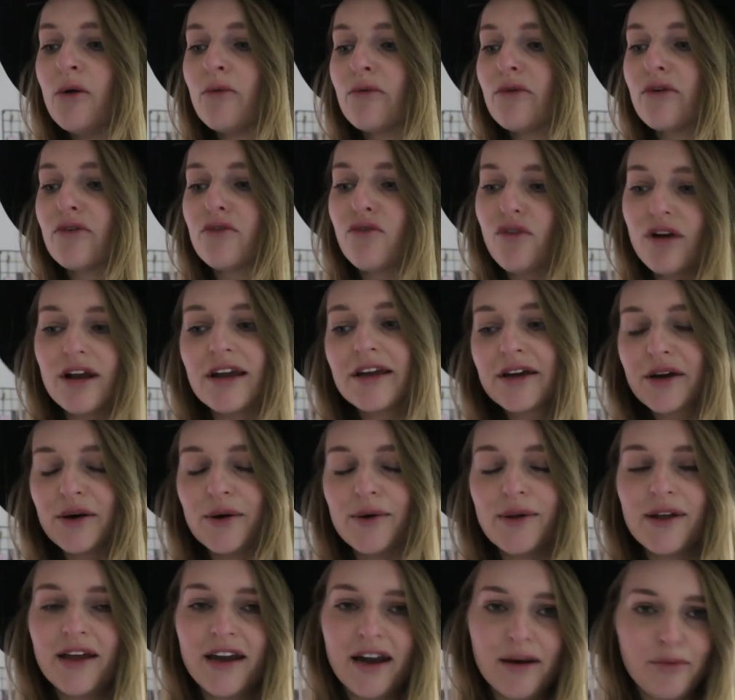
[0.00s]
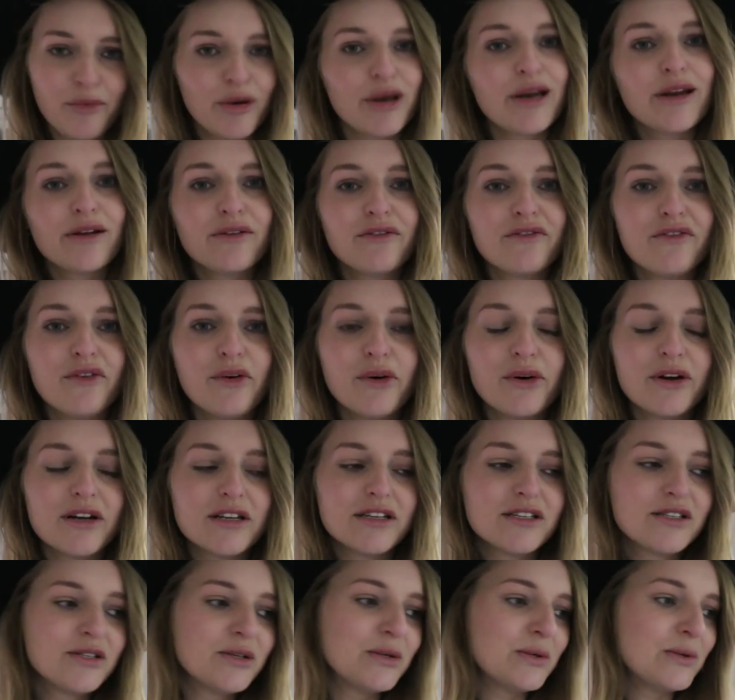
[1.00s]
were really cool, and I'm really looking forward
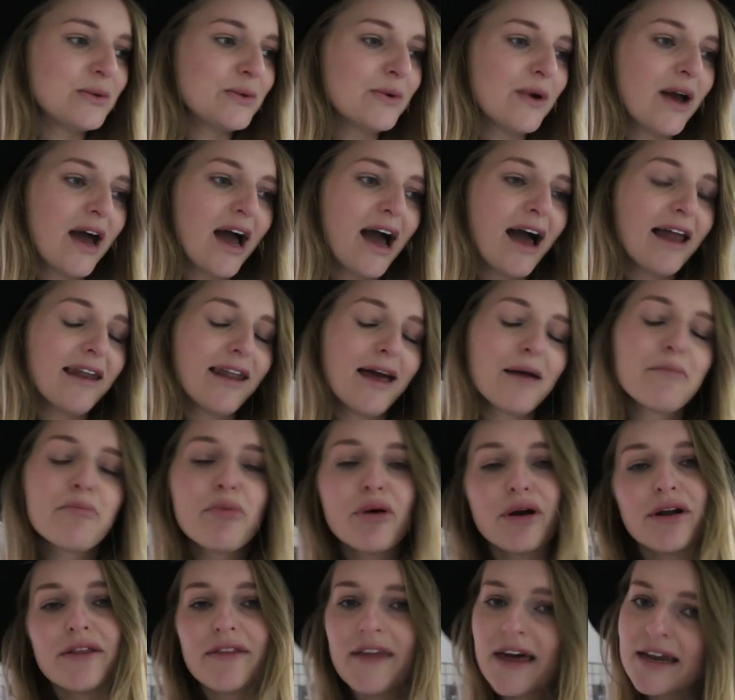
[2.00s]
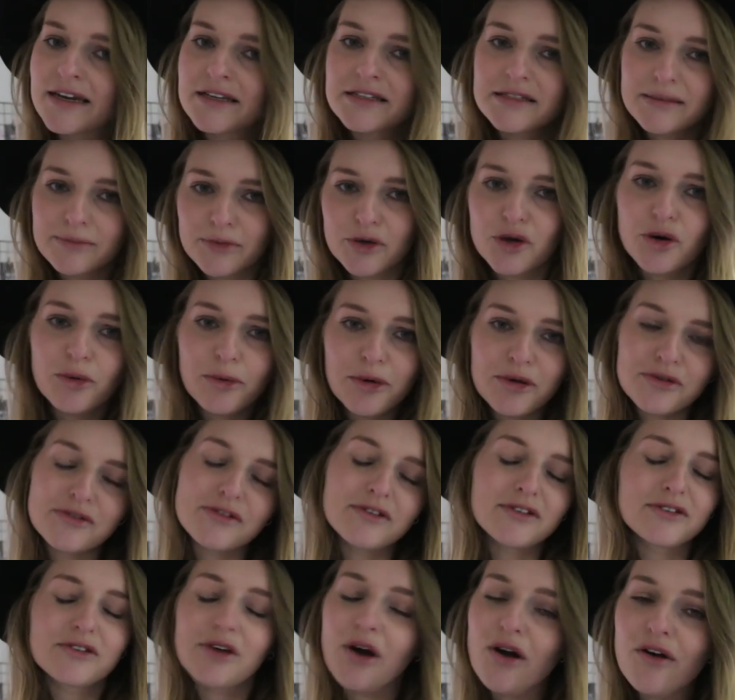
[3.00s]
to like putting that to some cool
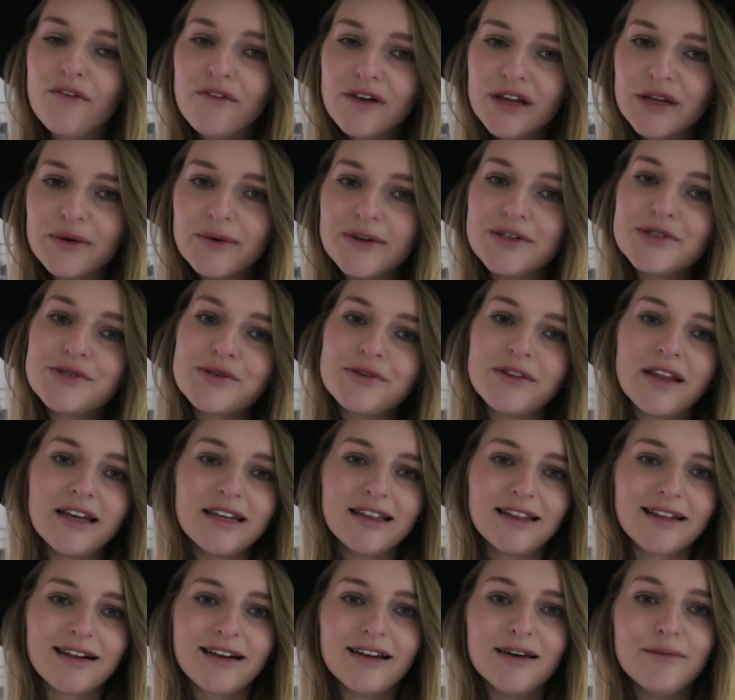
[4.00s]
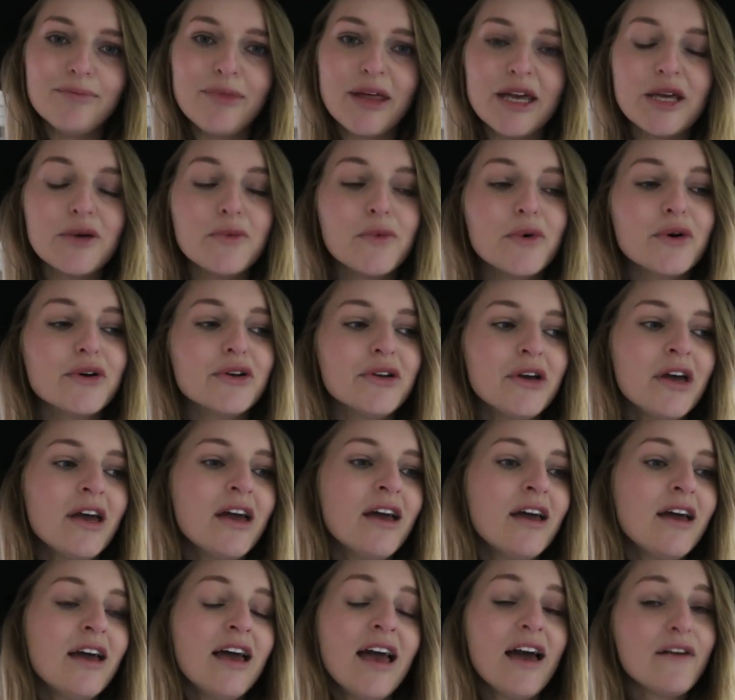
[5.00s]
music. So hopefully you enjoyed that little clip that you would
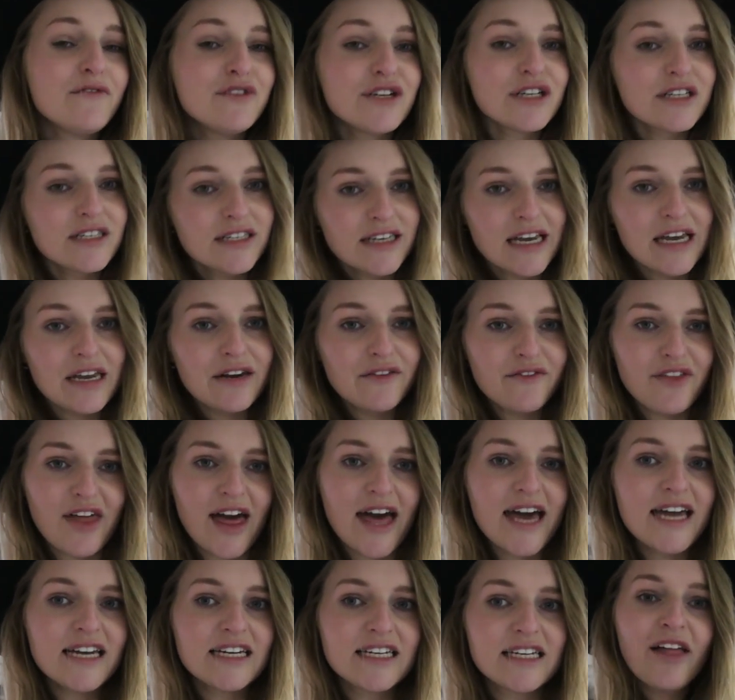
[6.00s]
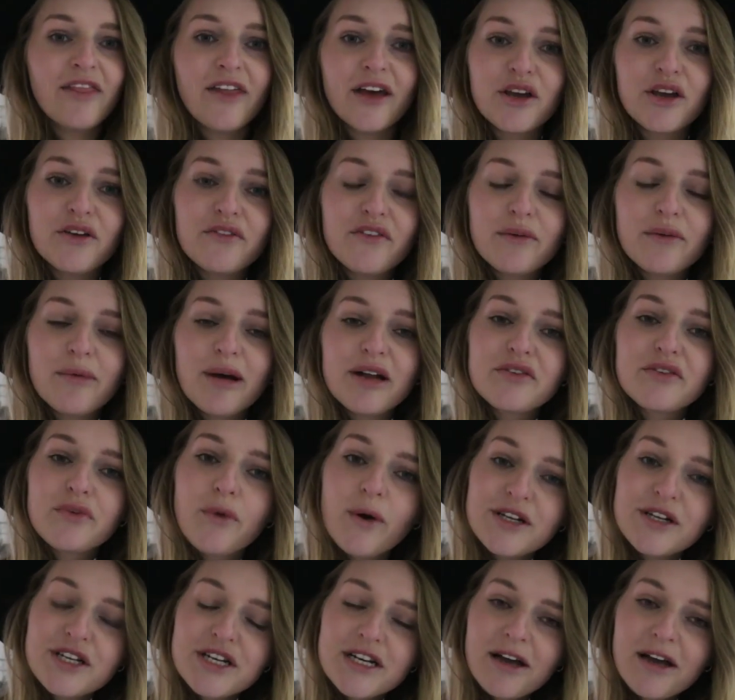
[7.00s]
have just seen of that. Thank you very much for
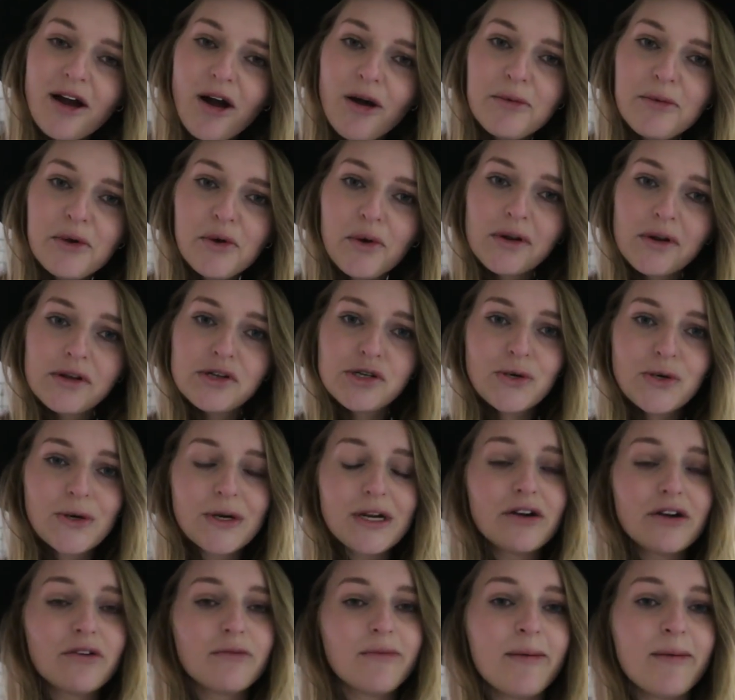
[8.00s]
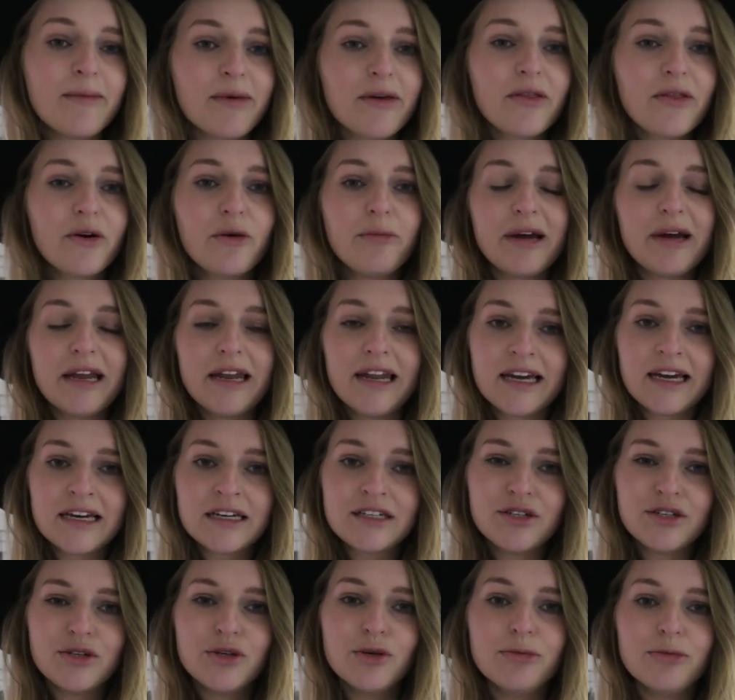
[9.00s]
watching. I hope you all enjoyed it. Remember that there'll be a link
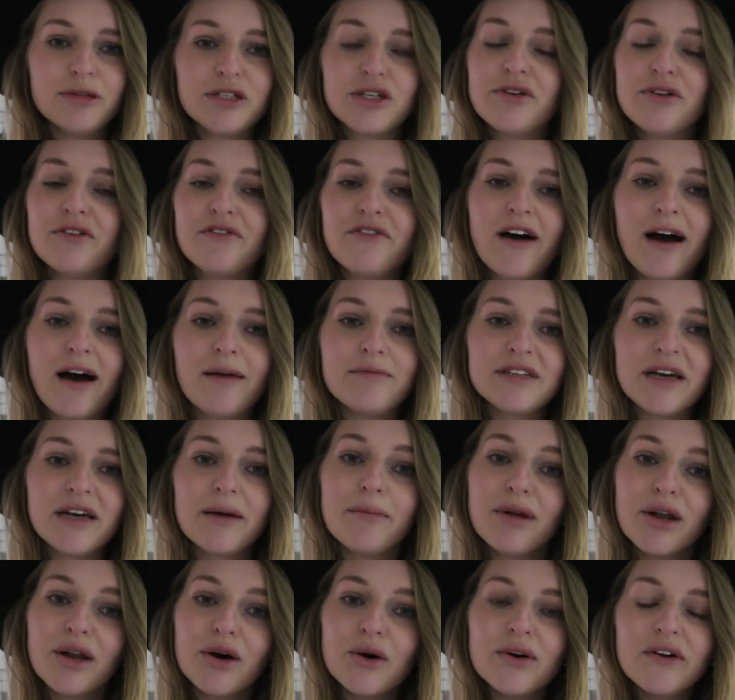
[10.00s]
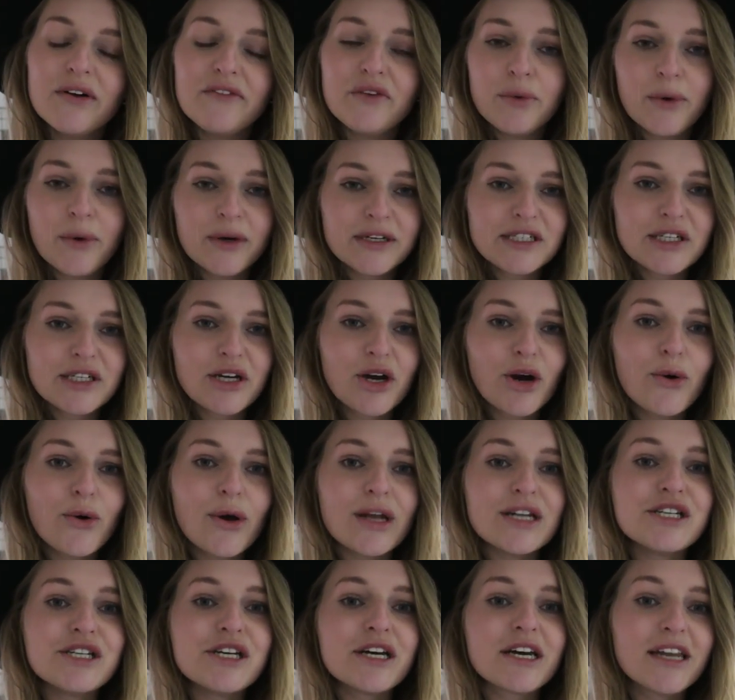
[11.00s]
to Batuna Farm down below if you want to go
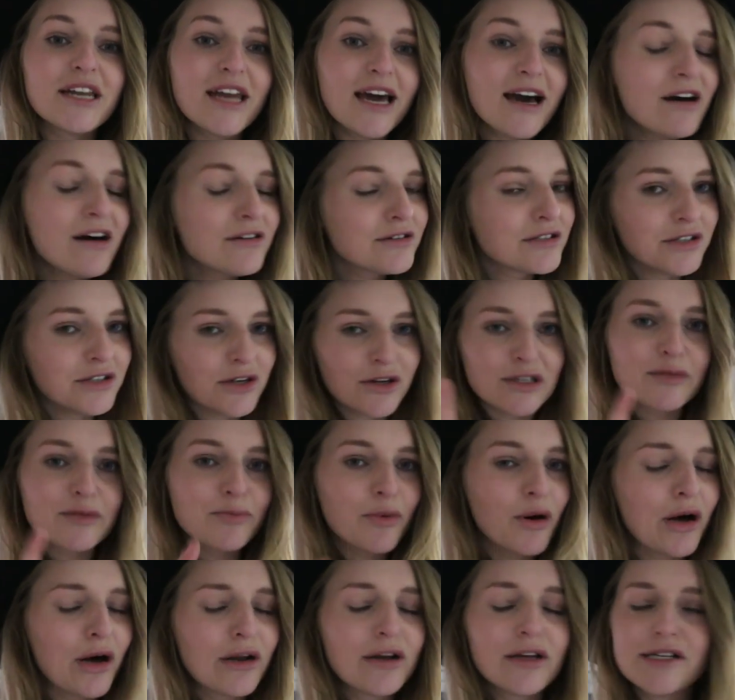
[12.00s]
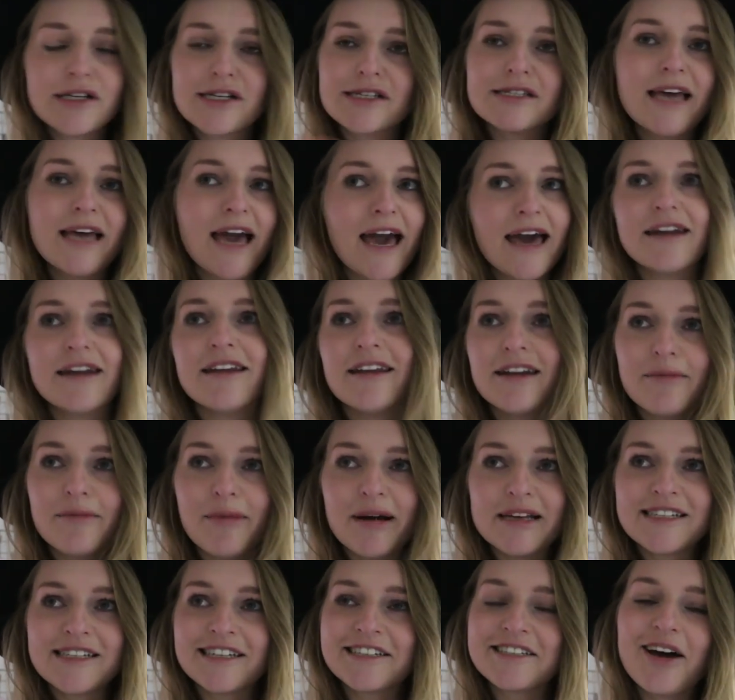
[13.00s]
and check it out. Not spawn, just had an
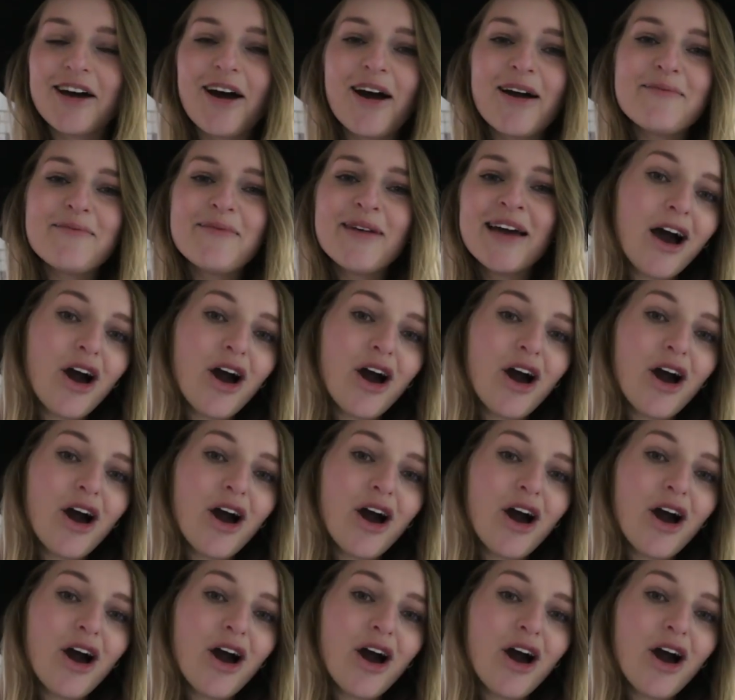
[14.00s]
amazing time.